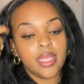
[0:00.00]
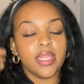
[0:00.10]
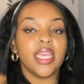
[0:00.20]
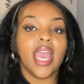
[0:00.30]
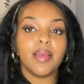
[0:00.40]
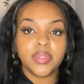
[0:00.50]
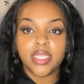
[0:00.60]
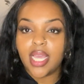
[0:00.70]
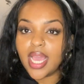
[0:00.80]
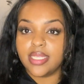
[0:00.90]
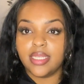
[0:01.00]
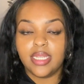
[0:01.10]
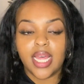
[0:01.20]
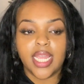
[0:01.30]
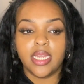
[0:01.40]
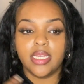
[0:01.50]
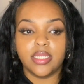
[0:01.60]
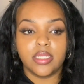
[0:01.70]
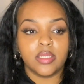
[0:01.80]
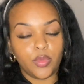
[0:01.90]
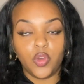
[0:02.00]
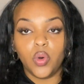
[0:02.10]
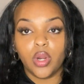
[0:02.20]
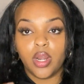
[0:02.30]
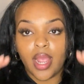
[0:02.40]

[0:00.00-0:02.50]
The MC-IC line is your